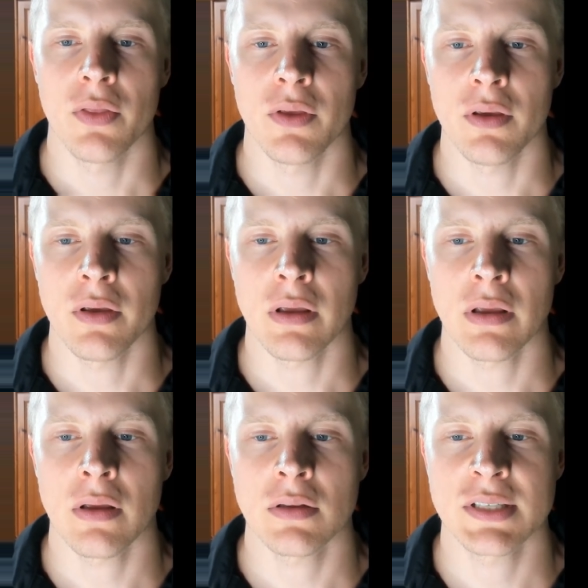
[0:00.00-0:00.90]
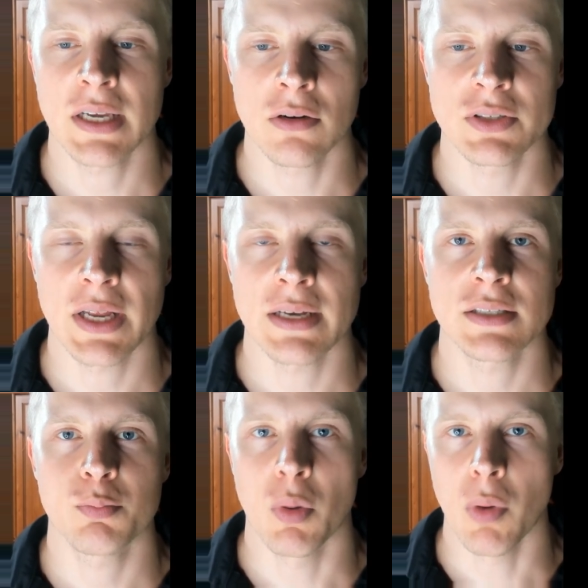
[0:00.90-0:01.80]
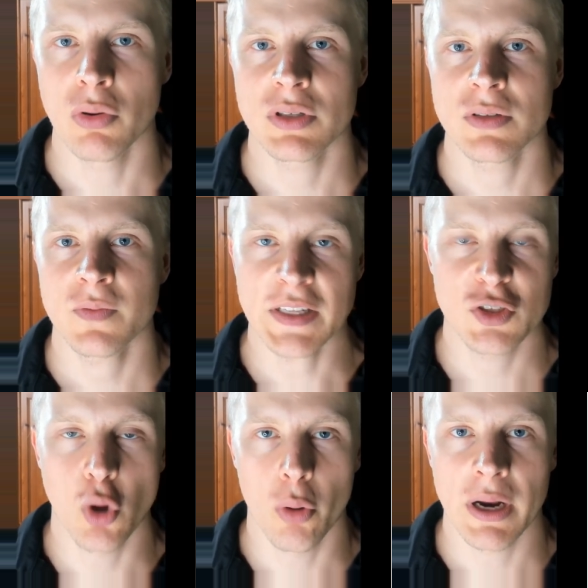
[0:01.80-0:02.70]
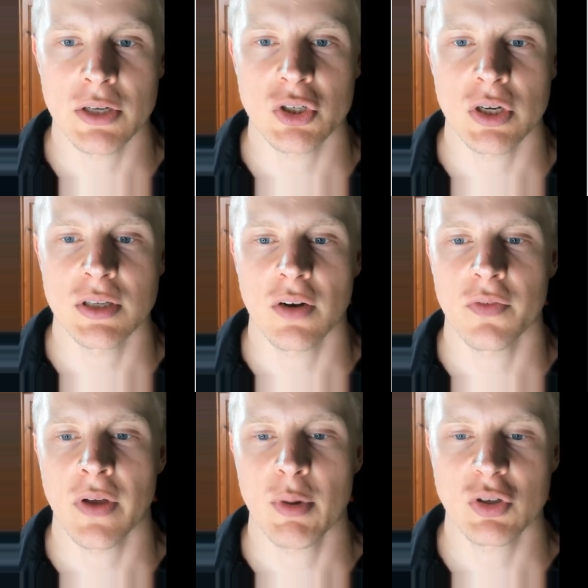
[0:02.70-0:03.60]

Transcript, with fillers: The signals that promote fat storage instead of uh,